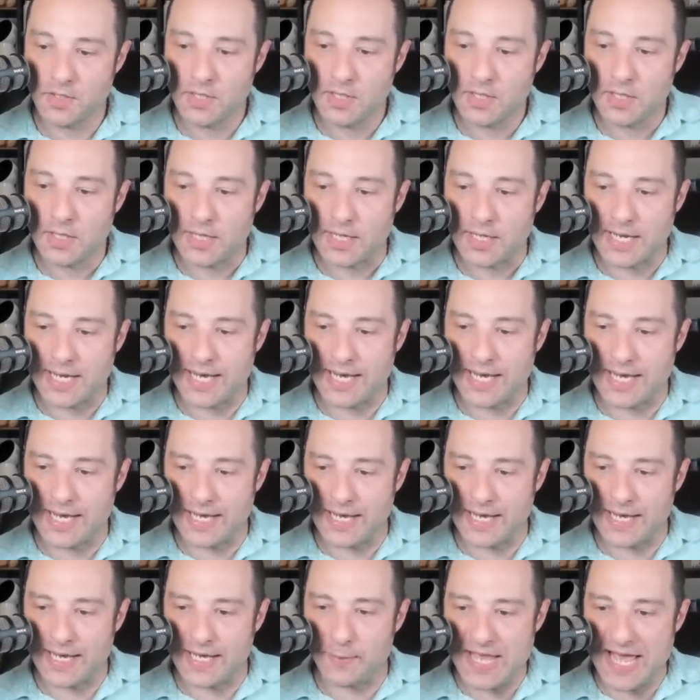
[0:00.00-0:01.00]

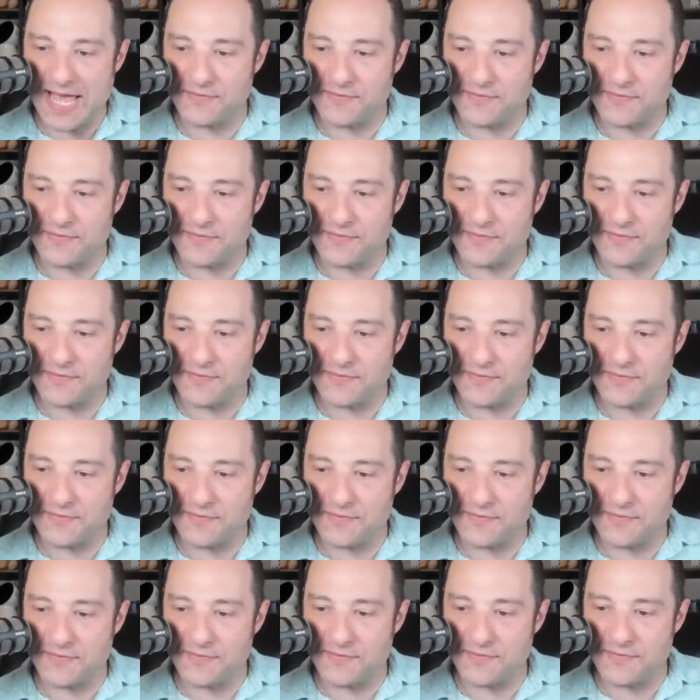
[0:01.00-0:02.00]
Uh, we have a super chat
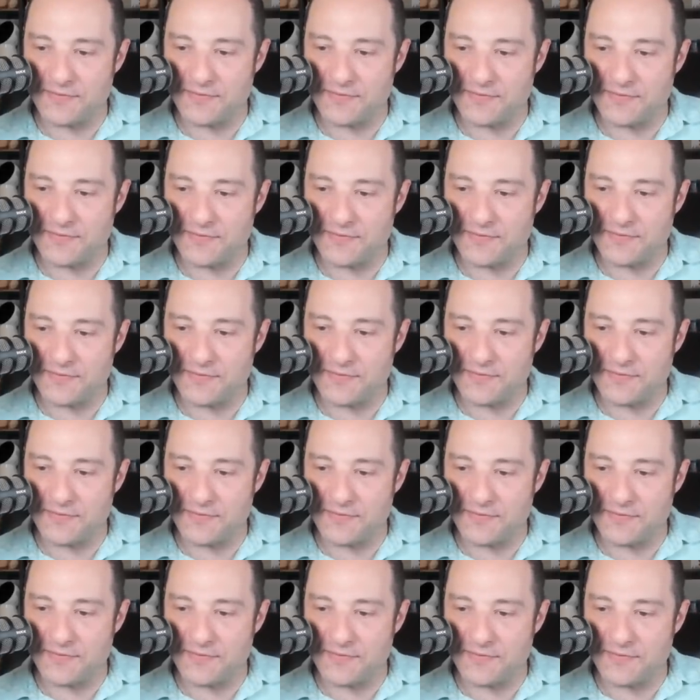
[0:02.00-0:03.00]
coming in from
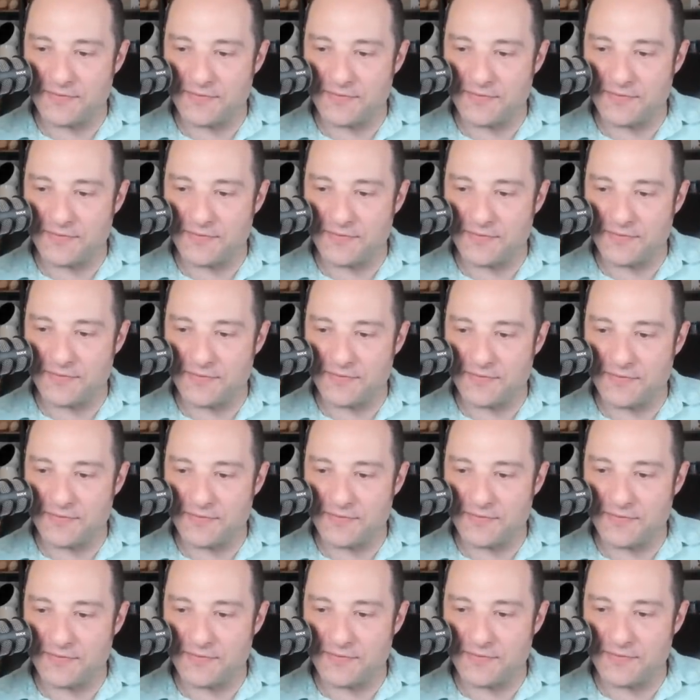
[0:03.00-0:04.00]
Keith
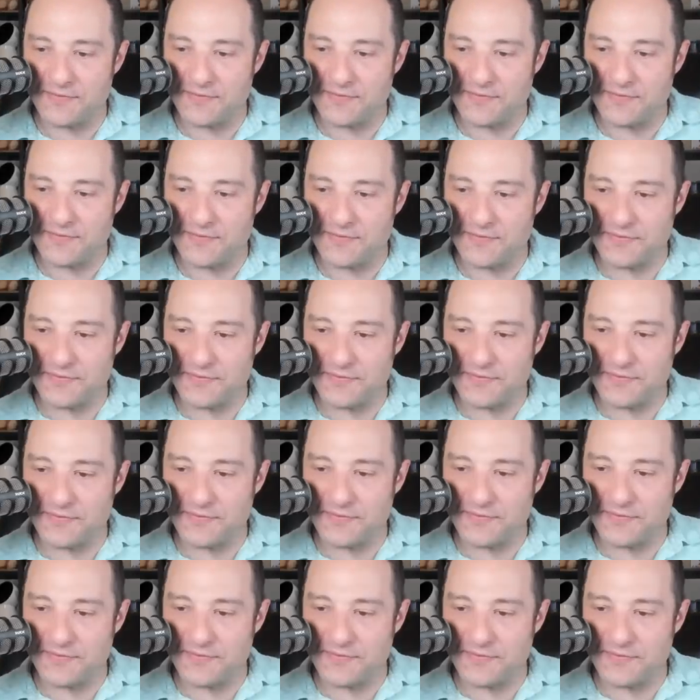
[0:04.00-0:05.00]
Purvis, Texas
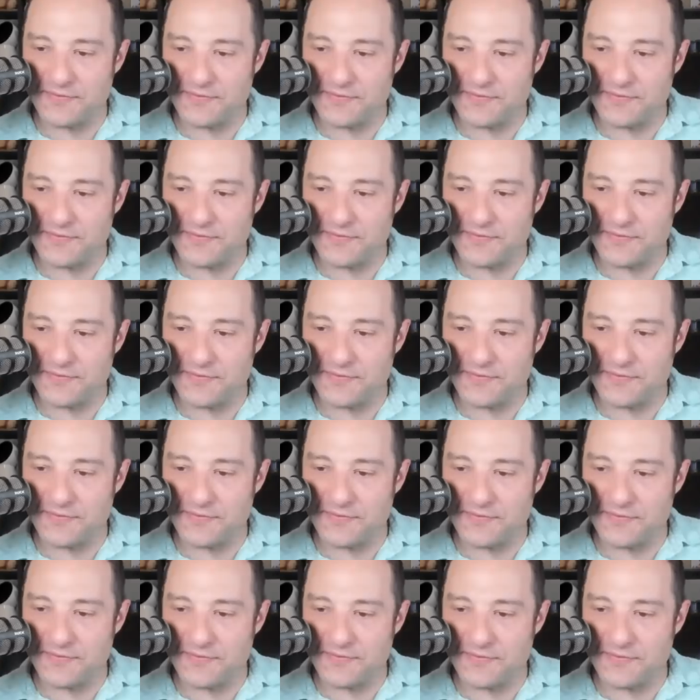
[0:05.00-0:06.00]
firefighter. Thank you, Keith,
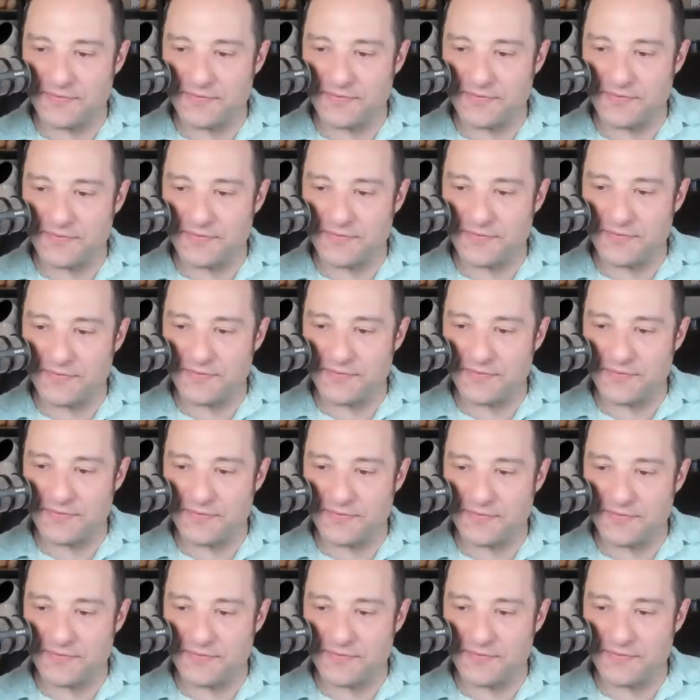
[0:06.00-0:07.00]
for your generosity.
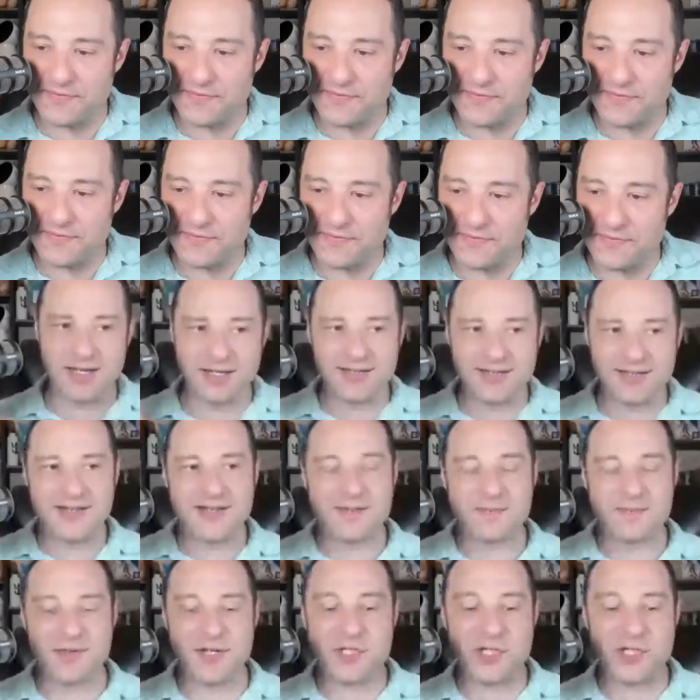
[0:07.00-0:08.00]
Woo!
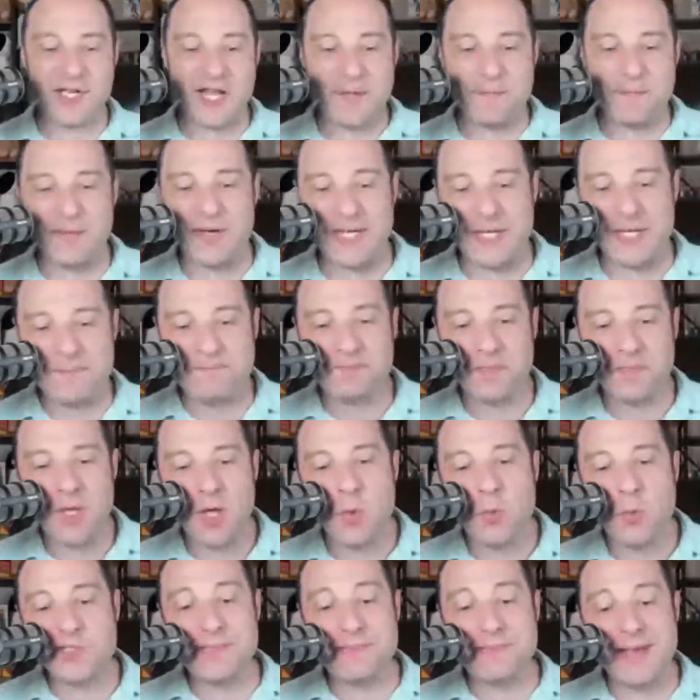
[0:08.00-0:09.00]
Appreciate it, buddy.
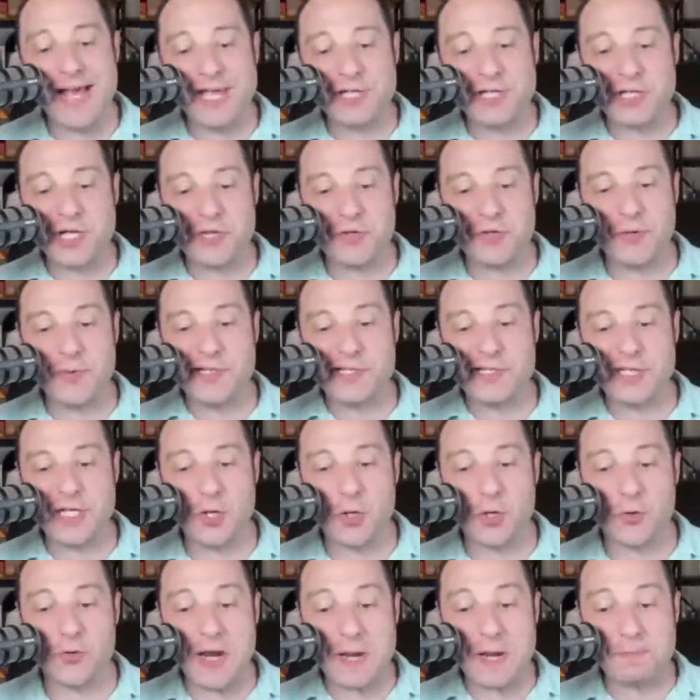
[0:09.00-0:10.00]
Was at my channel three weeks
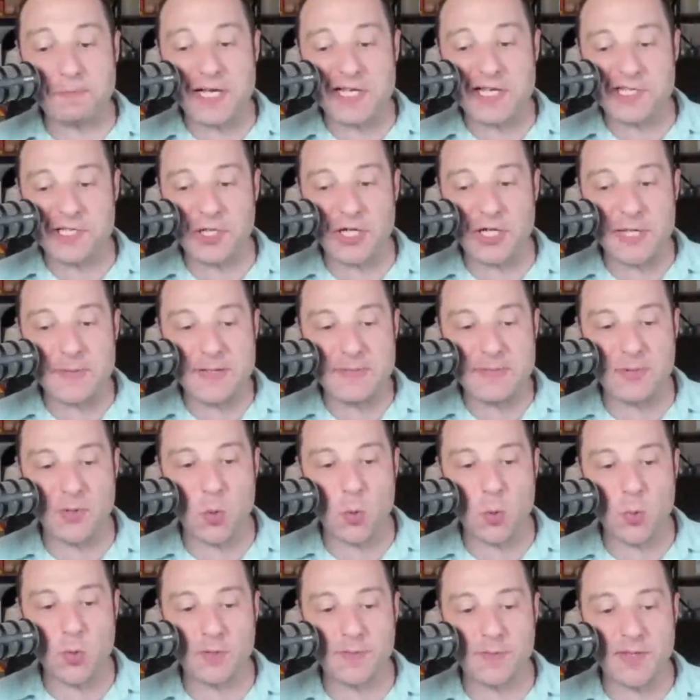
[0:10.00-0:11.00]
ago. Great place and great
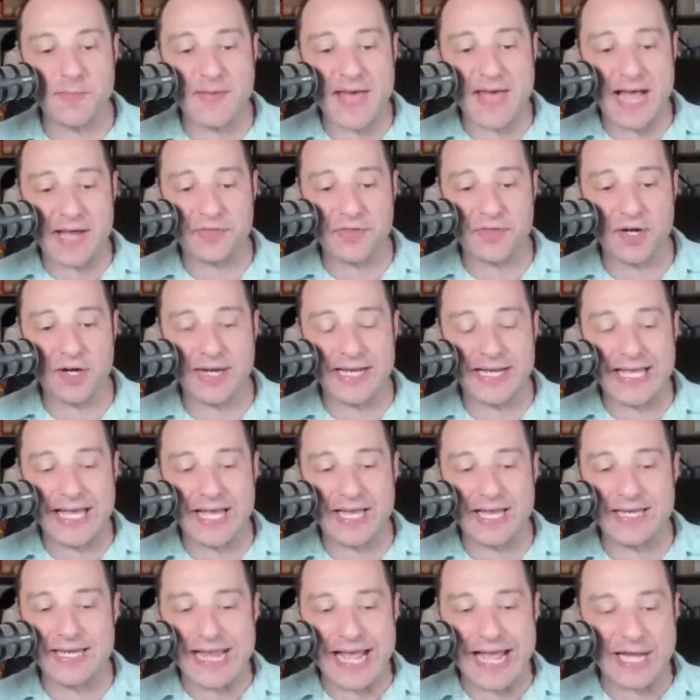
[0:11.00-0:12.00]
people. We'll be back there
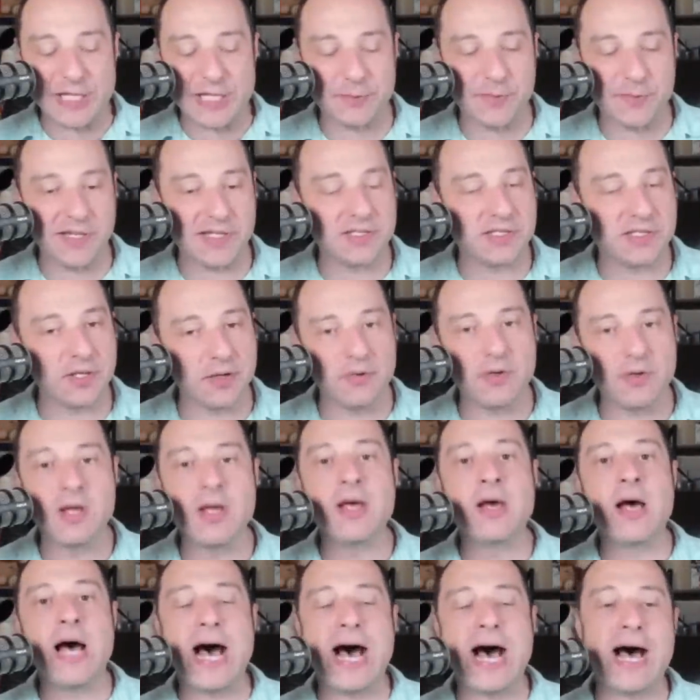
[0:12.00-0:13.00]
again next week, dude.
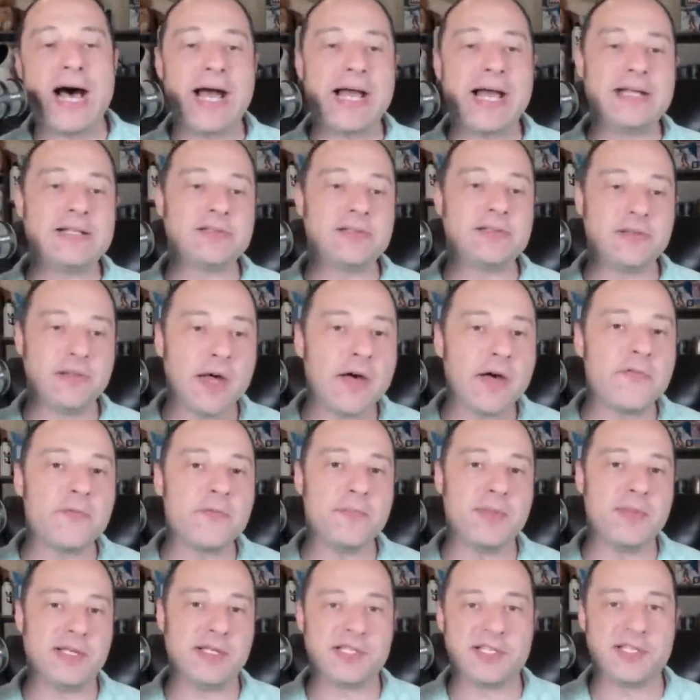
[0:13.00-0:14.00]
I love
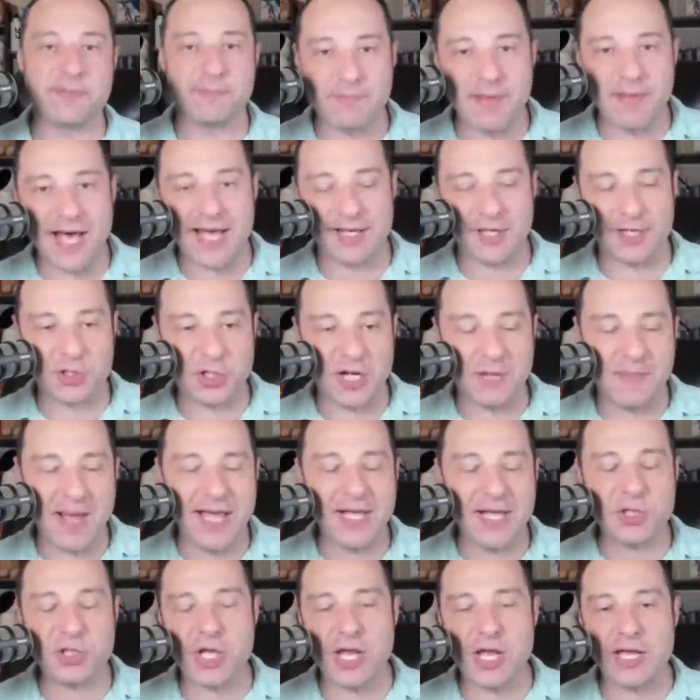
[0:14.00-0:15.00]
me some Maya Chan.
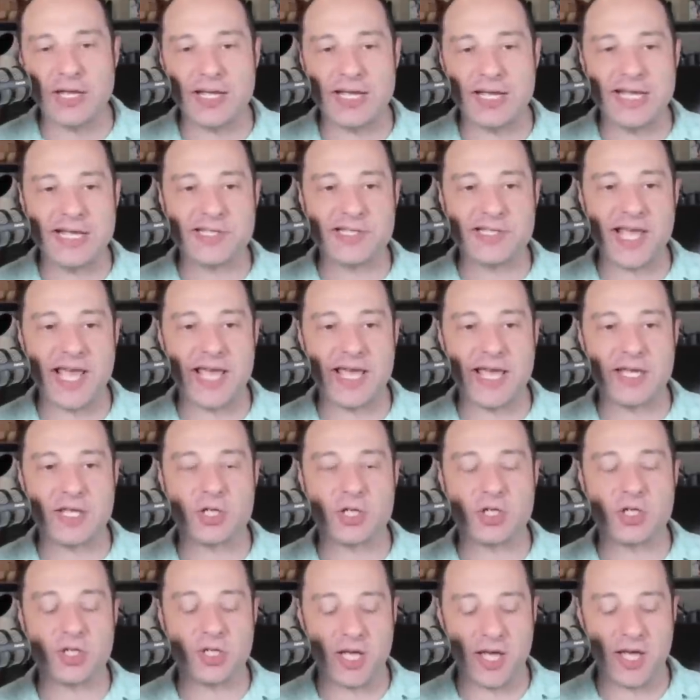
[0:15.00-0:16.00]
Maya Chan is
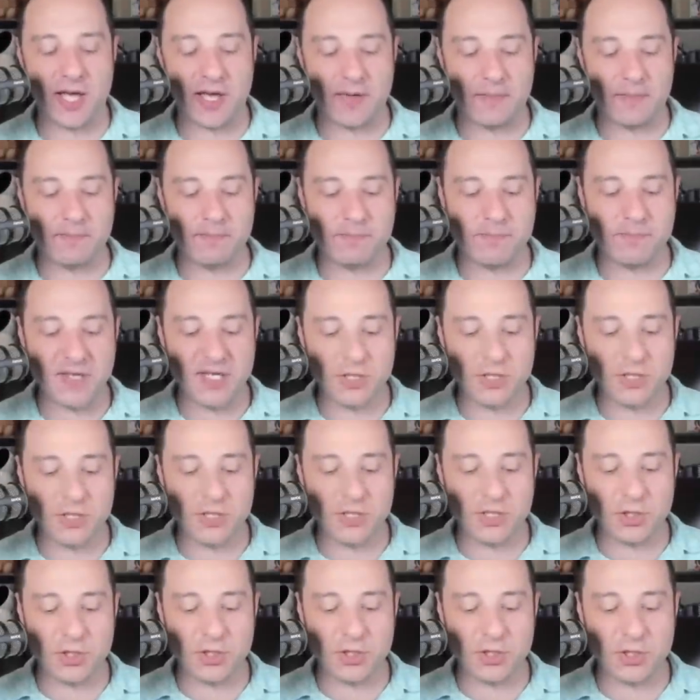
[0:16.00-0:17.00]
a uh, beach
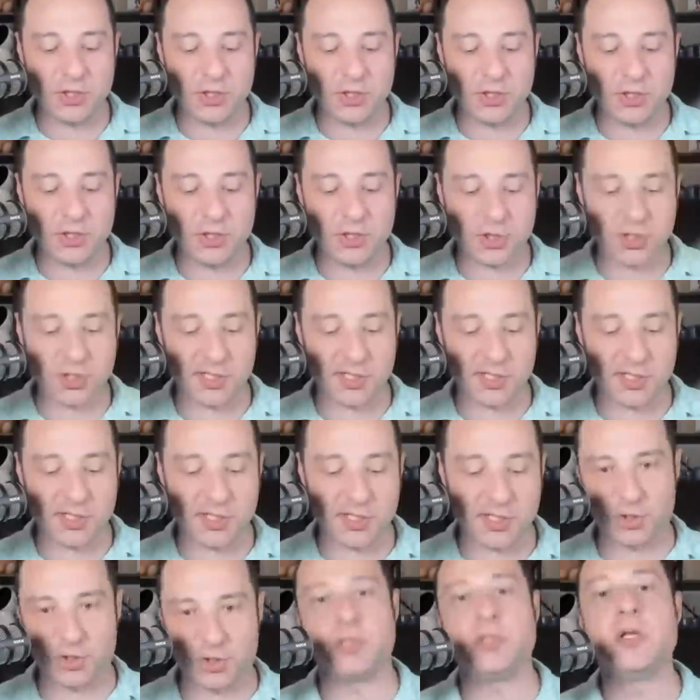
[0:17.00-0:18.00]
excursion
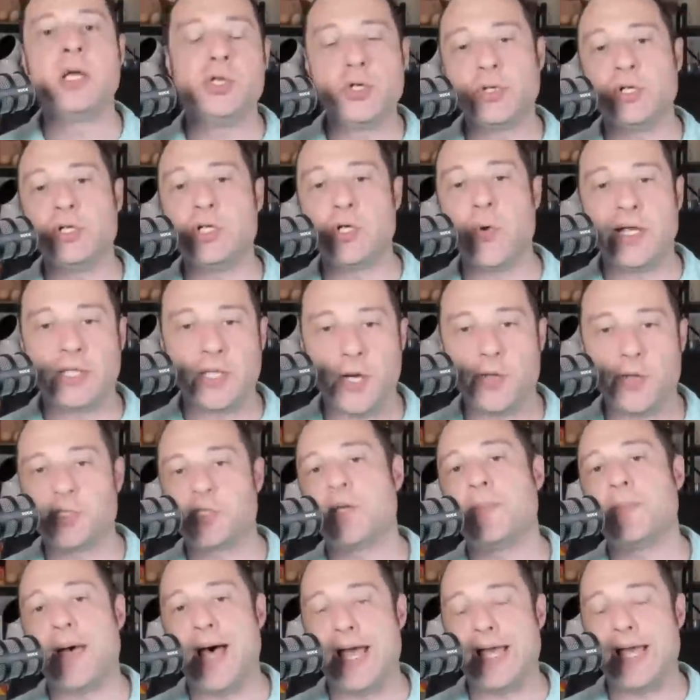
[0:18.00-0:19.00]
you can do in
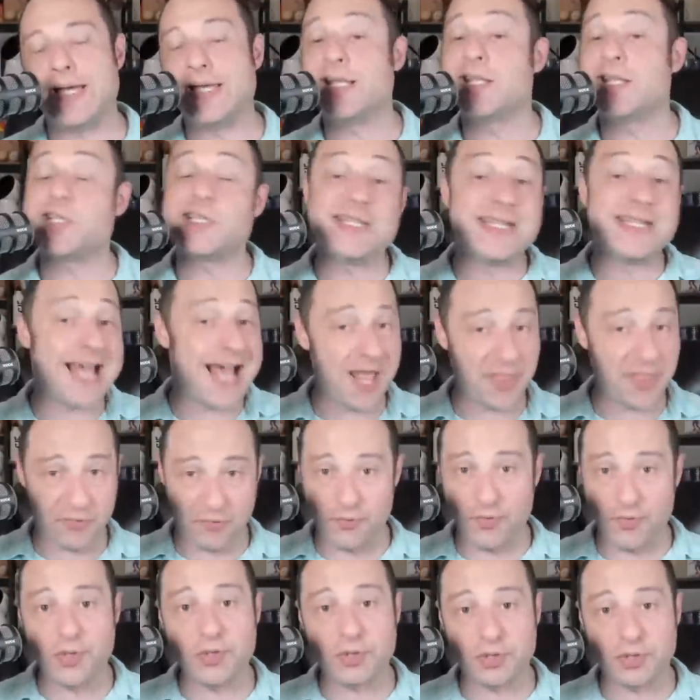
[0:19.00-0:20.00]
Costa Maya. It is not the
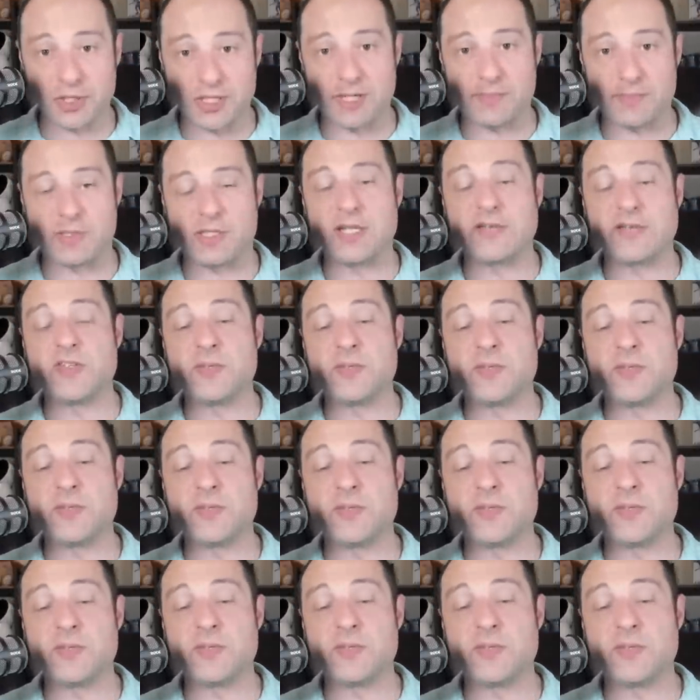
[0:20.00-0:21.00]
Royal Caribbean. You have to book
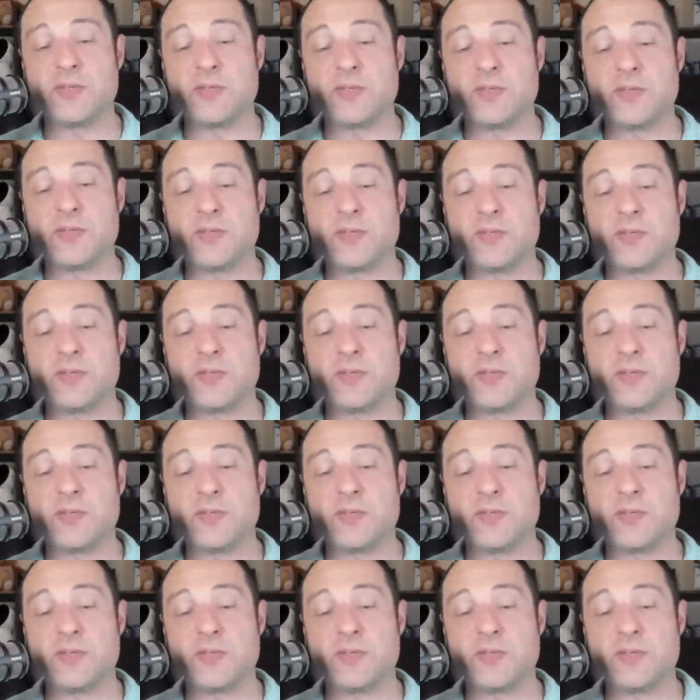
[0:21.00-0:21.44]
it on your own,